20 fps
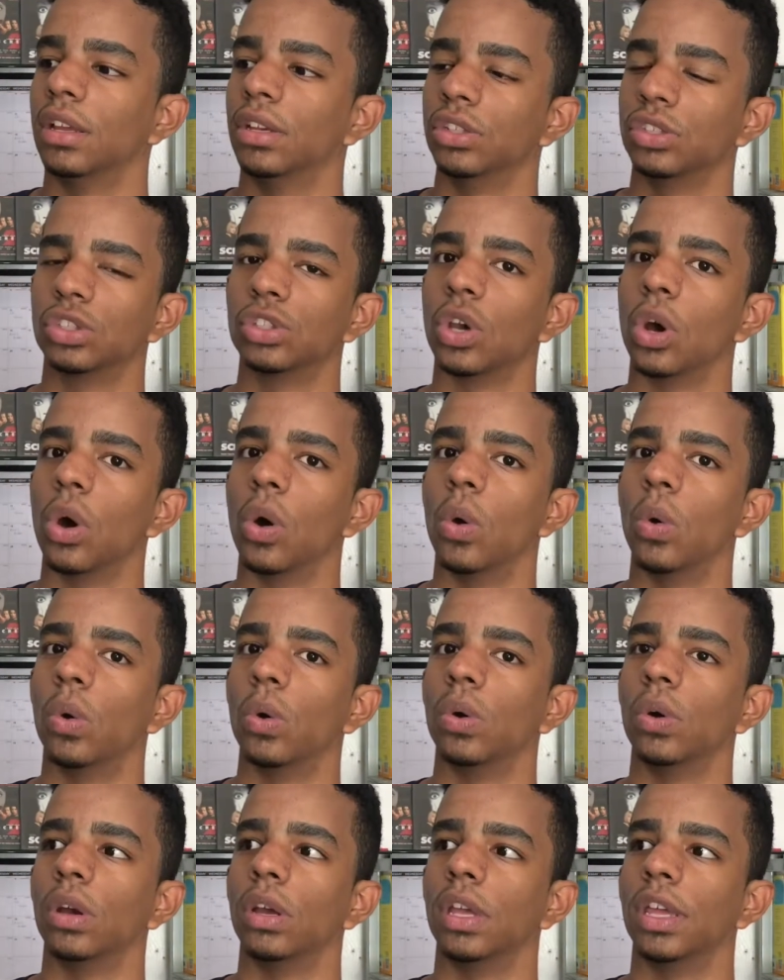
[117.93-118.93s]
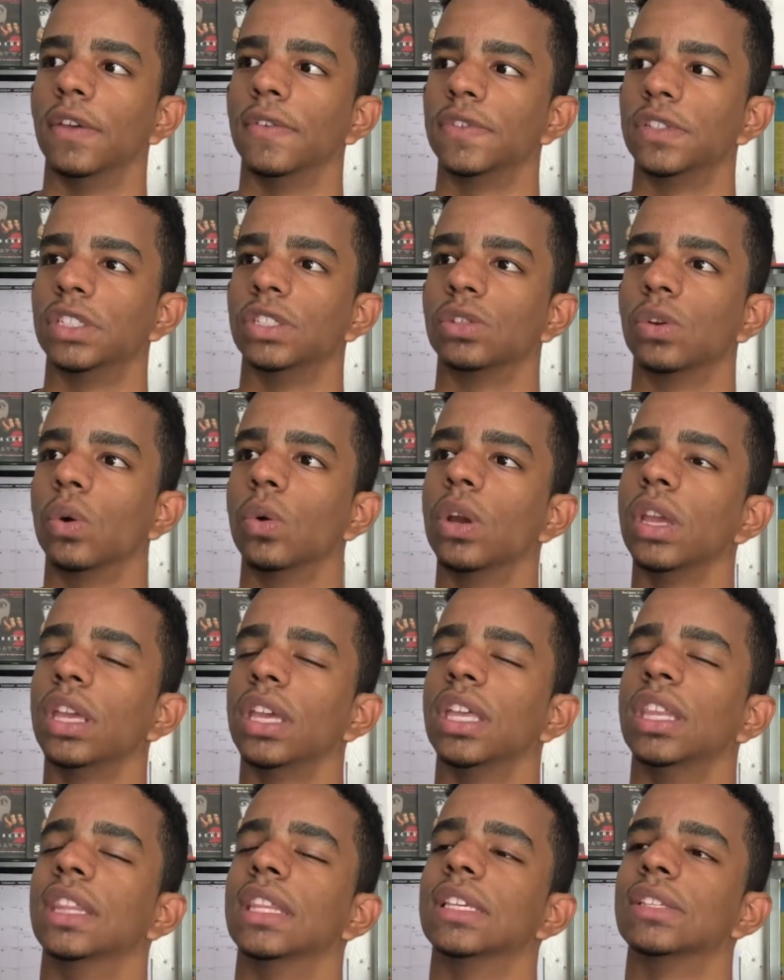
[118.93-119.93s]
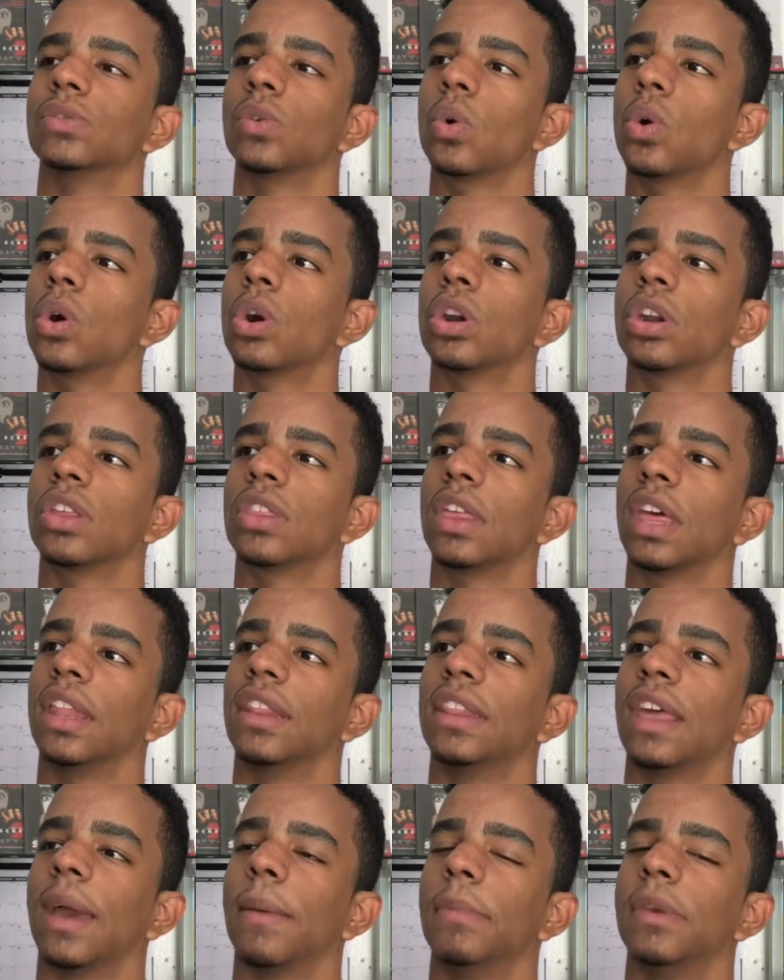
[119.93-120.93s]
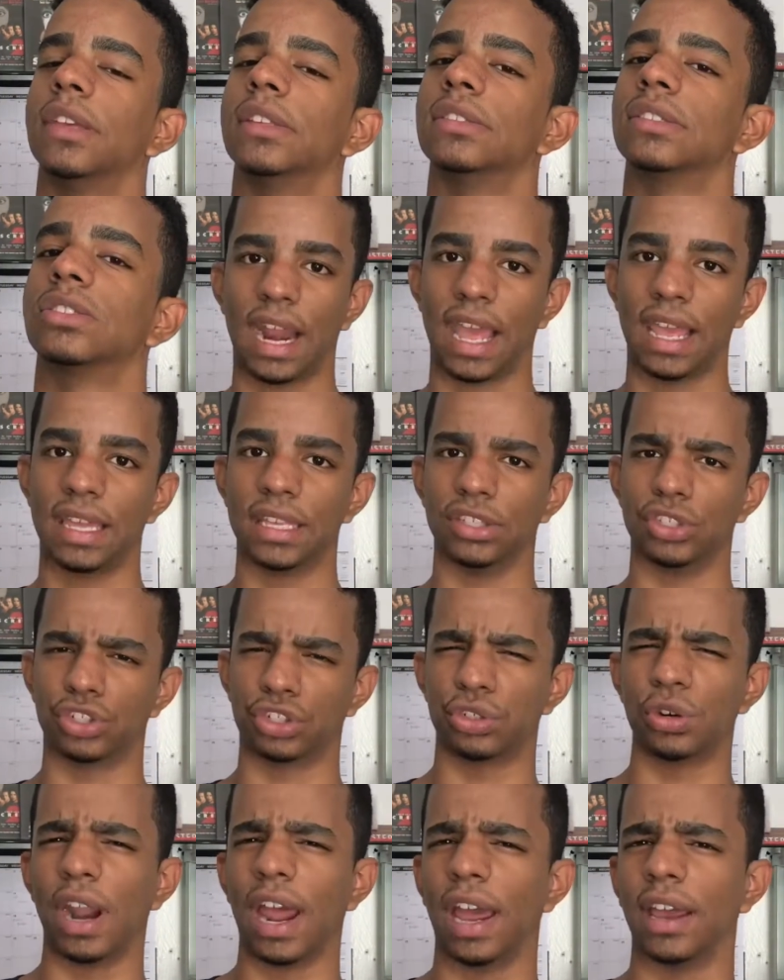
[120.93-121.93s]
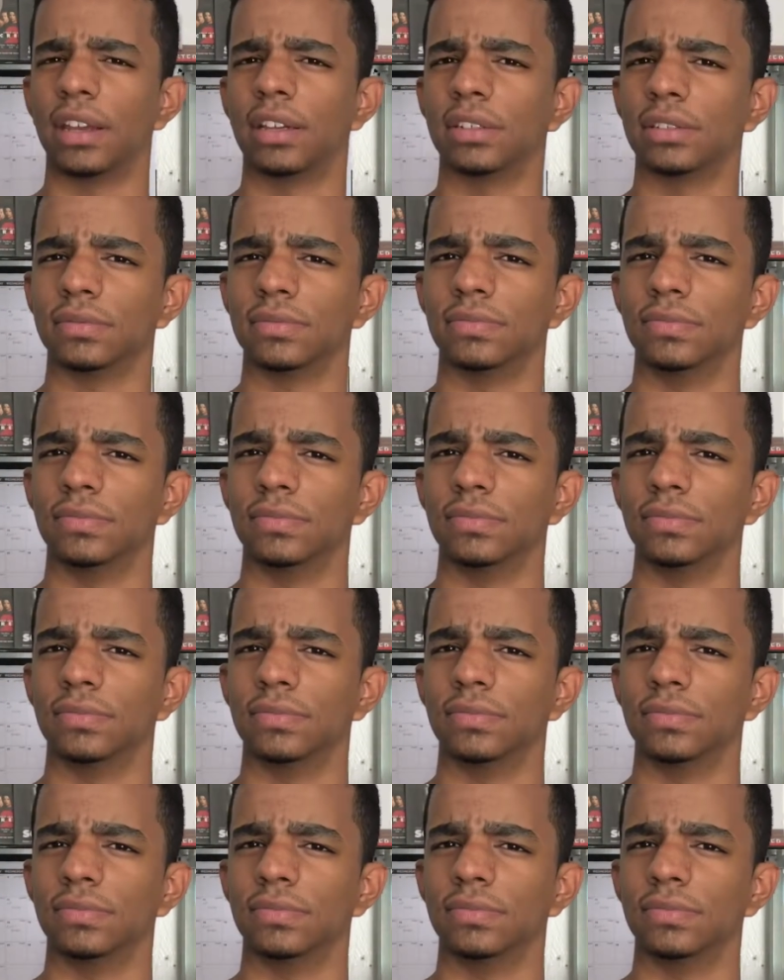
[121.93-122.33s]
So if she's going in this order, then that means I can track